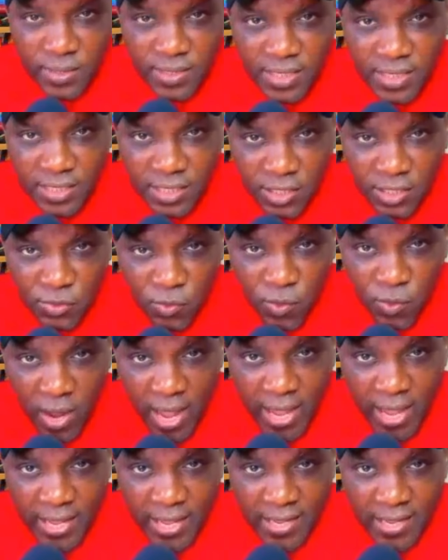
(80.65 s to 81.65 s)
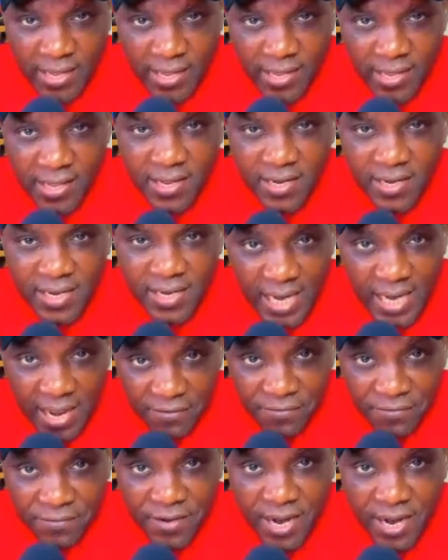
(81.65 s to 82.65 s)
This is why
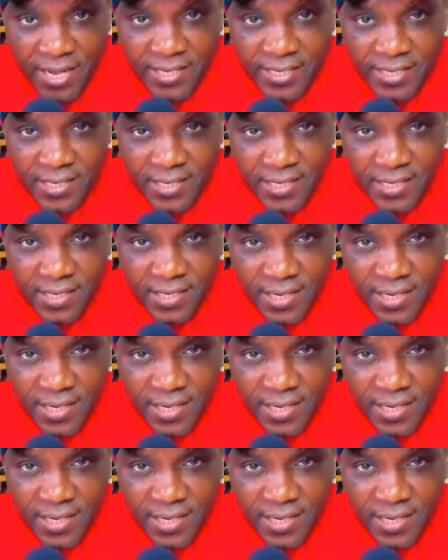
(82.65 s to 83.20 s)
leverage